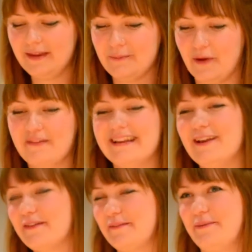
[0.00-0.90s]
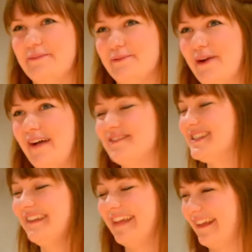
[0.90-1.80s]
But obviously lots of people haven't
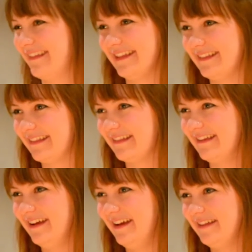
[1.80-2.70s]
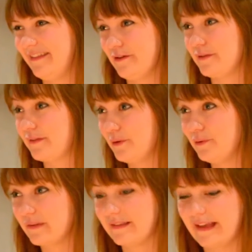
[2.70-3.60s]
done that since they're at
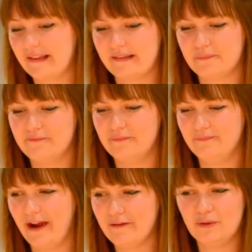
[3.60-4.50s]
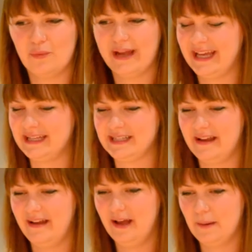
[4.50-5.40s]
school, so there's this very weird
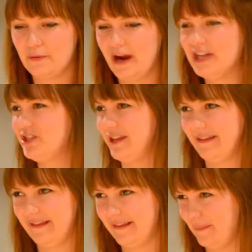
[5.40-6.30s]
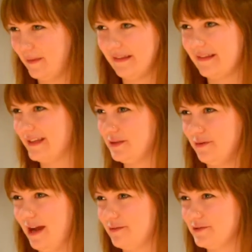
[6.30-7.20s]
pressure that seems to sit
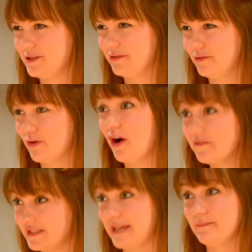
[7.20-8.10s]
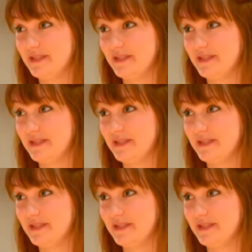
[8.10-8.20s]
around crafting in